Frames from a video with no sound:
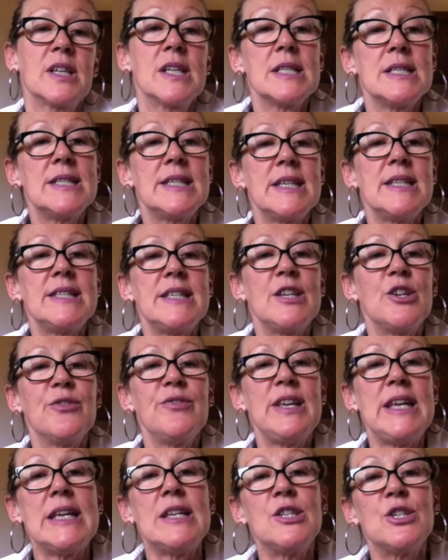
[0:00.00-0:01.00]
Consisting
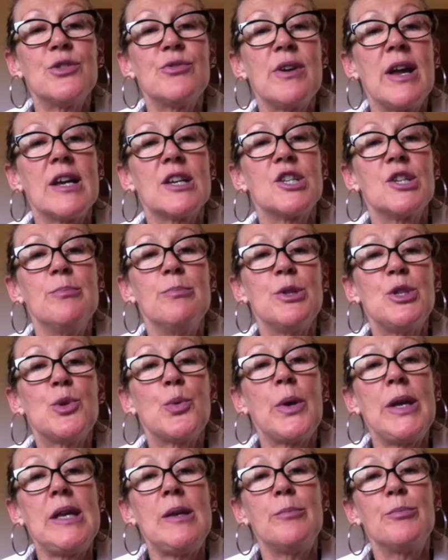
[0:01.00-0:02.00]
of the interaction
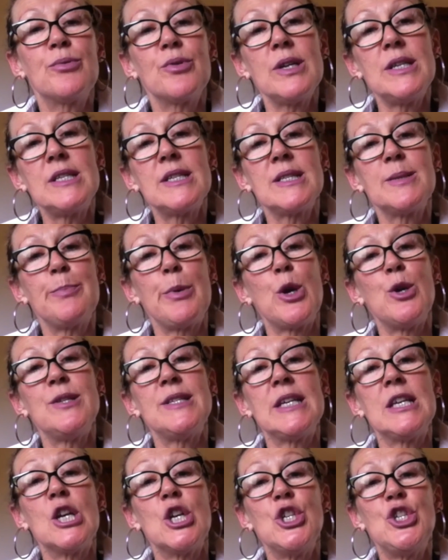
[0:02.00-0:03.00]
between
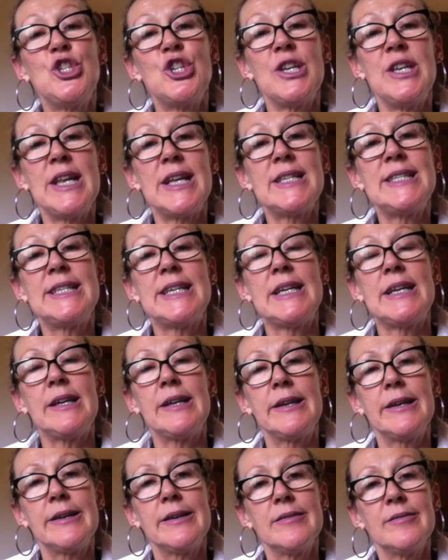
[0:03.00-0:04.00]
predisposing
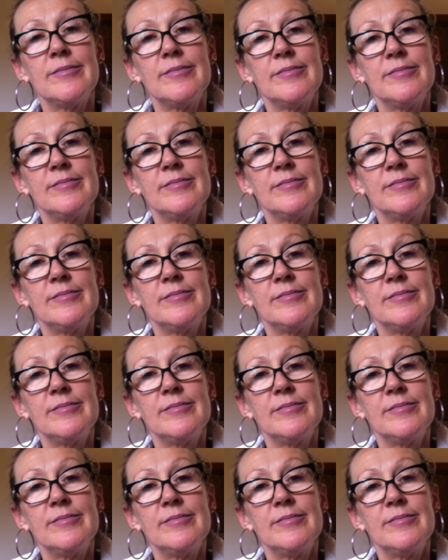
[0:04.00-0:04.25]
genetic,